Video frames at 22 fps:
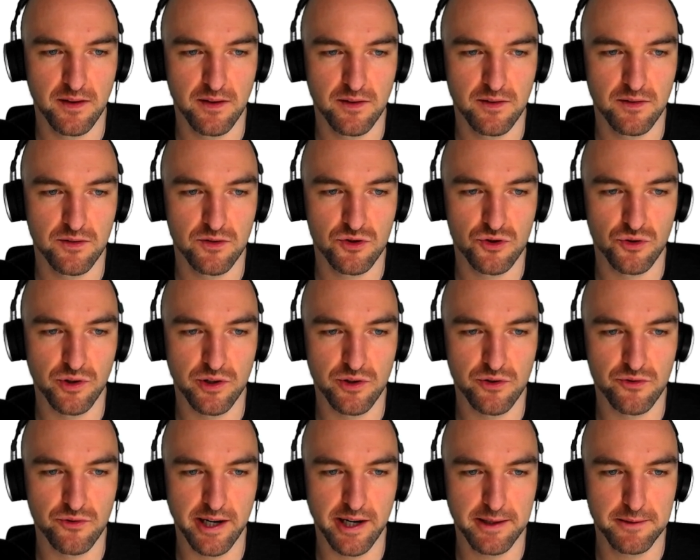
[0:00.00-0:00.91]
Draw
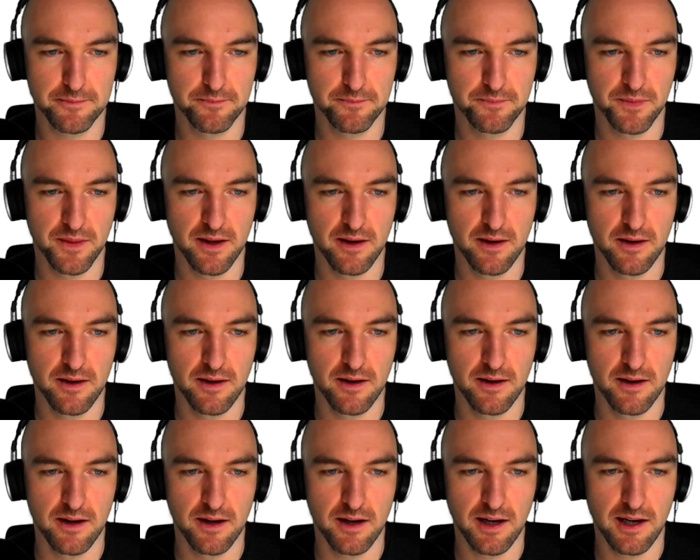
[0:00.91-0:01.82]
and write.
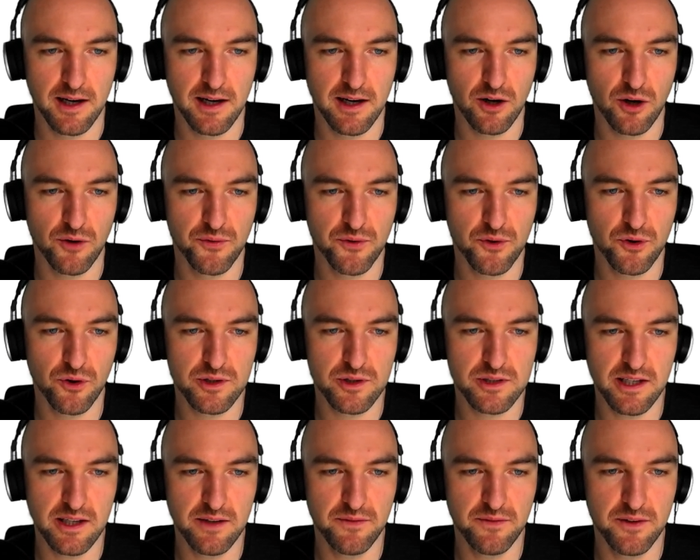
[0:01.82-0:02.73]
Of
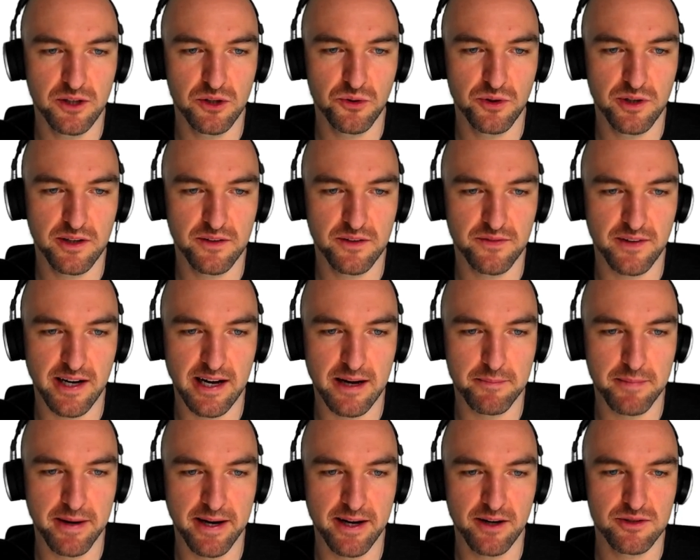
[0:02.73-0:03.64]
course, if you do that via
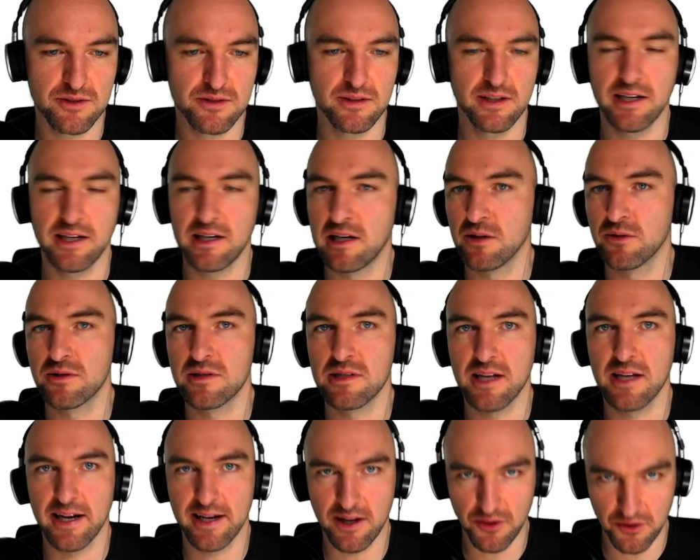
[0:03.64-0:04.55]
mouse, it looks
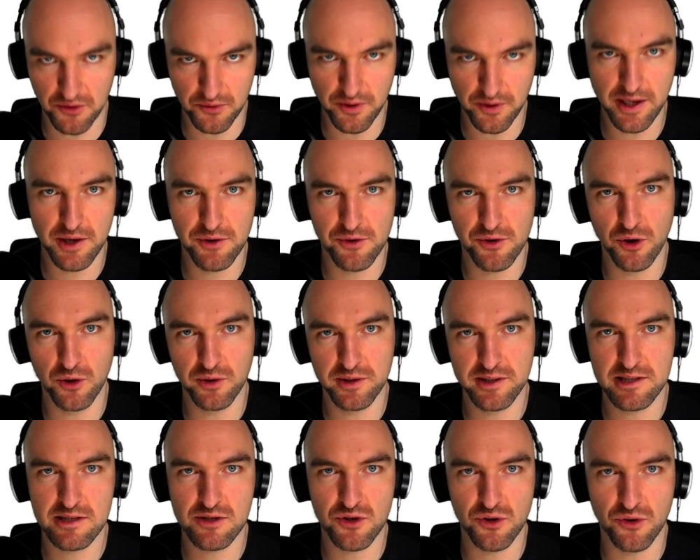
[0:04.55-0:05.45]
like a 3-year-old
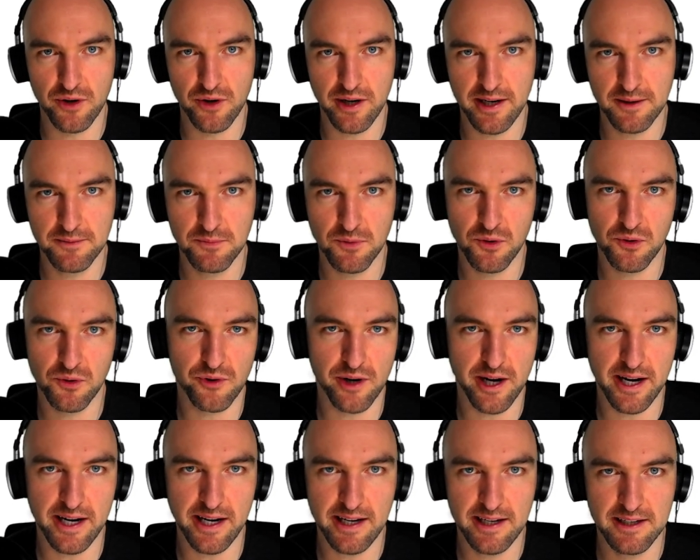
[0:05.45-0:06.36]
is drawing or
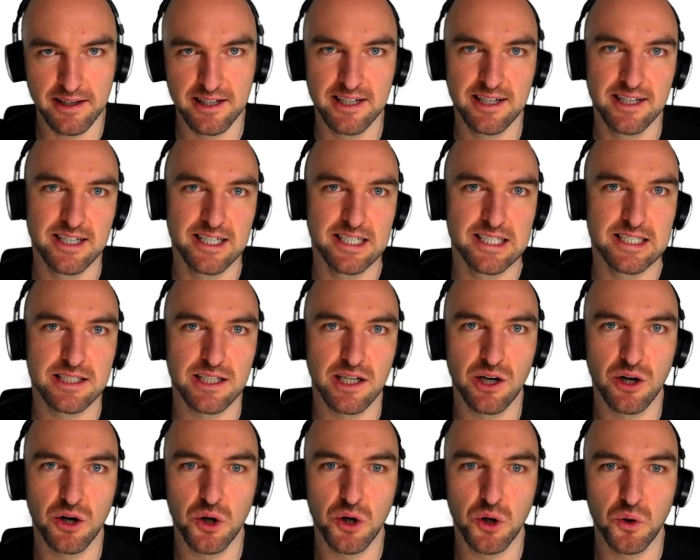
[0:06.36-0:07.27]
writing.
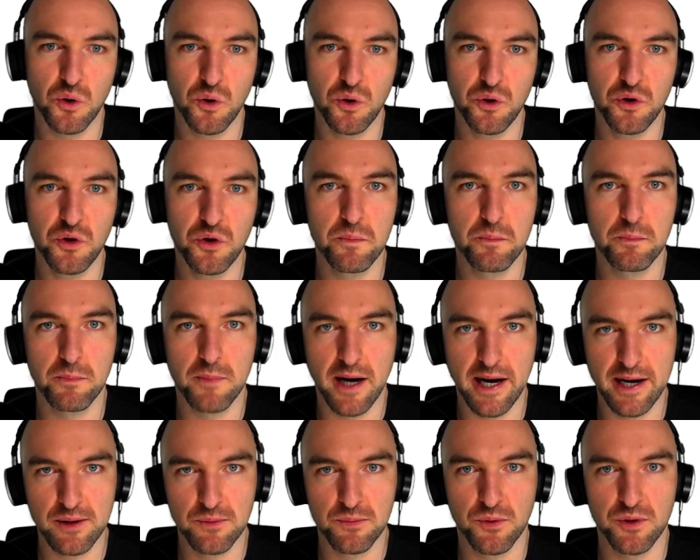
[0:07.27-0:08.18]
So you
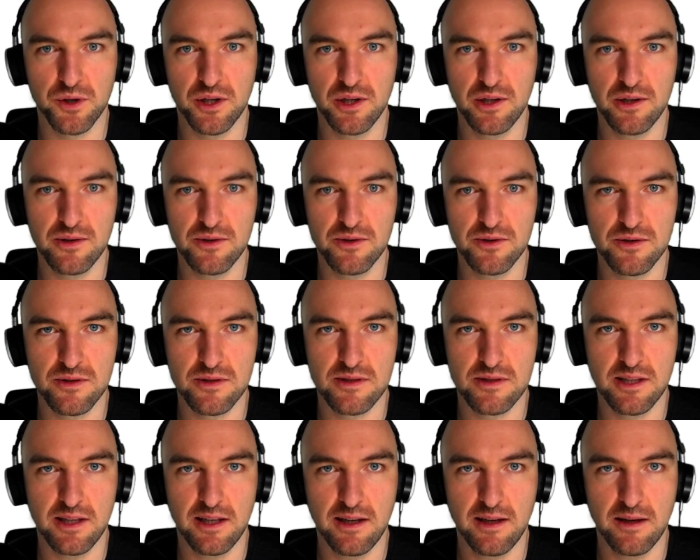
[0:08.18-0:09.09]
might want to use
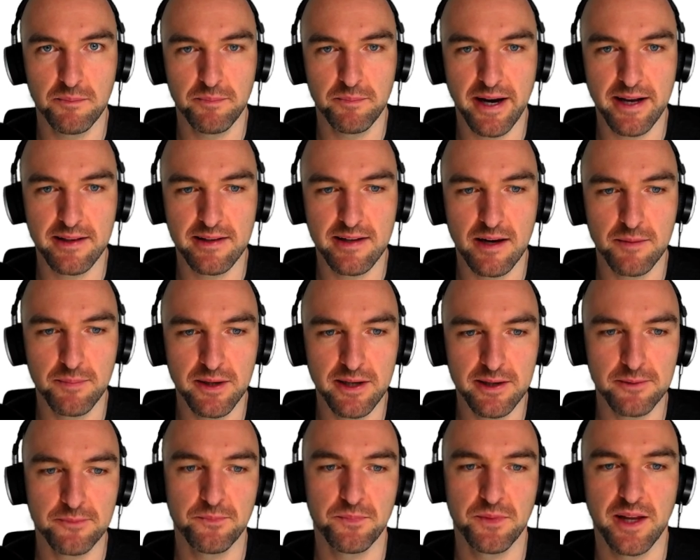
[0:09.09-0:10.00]
the pen
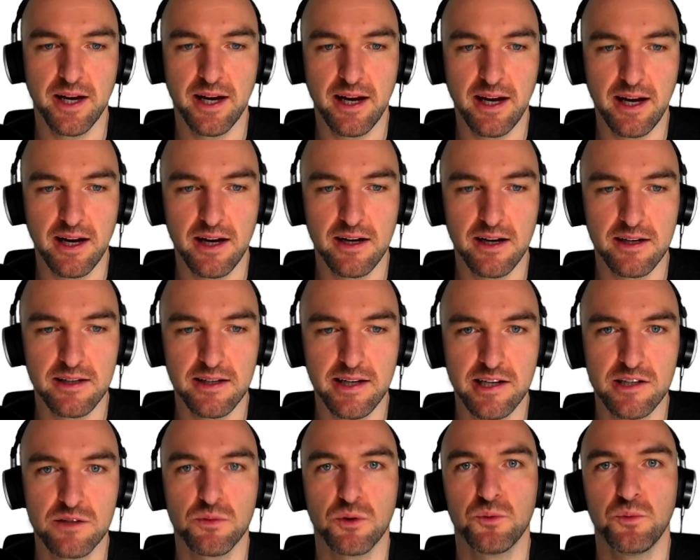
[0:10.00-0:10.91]
tablet, and
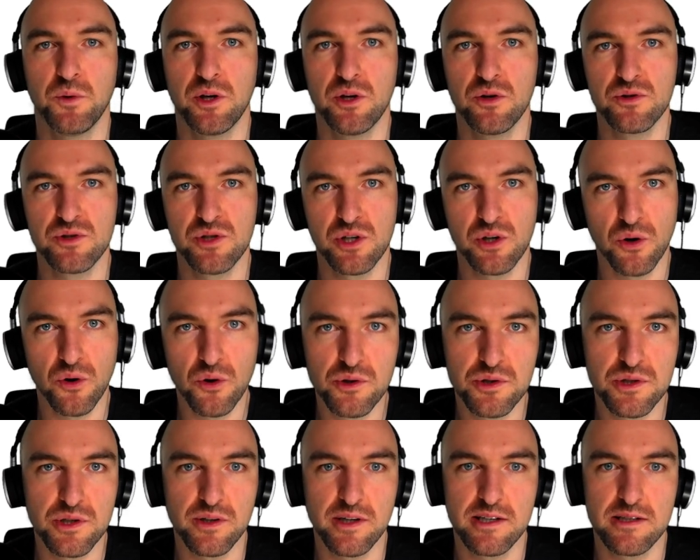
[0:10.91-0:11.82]
that's what we're using
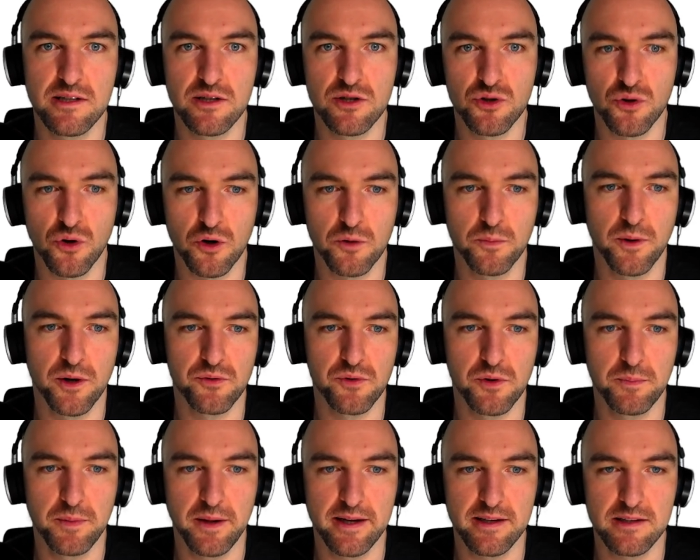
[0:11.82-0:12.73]
also as the chalkboard
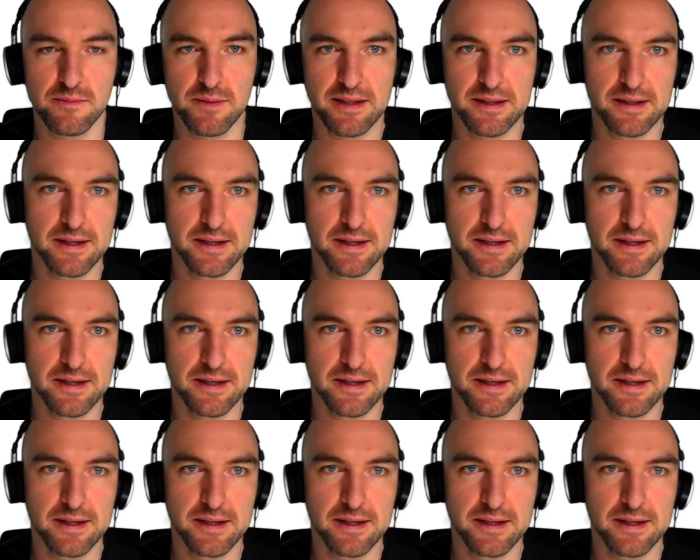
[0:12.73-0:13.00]
replacement.